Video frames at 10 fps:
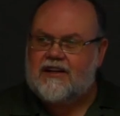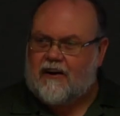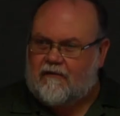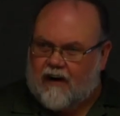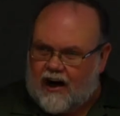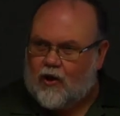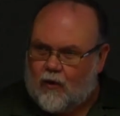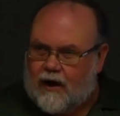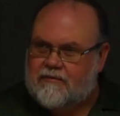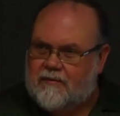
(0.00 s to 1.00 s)
to
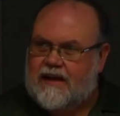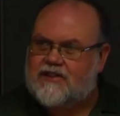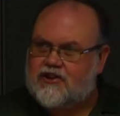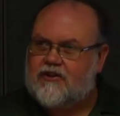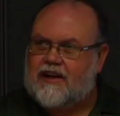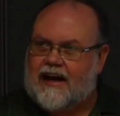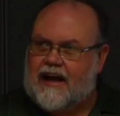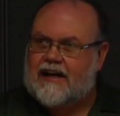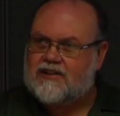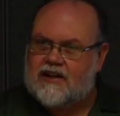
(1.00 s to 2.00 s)
follow up to make sure that I
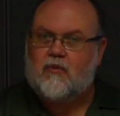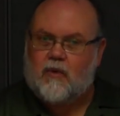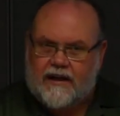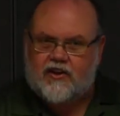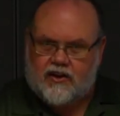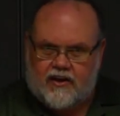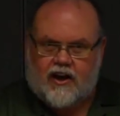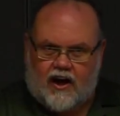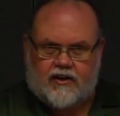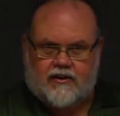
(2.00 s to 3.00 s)
actually went to the
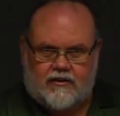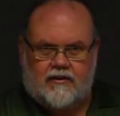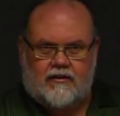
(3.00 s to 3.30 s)
doctor.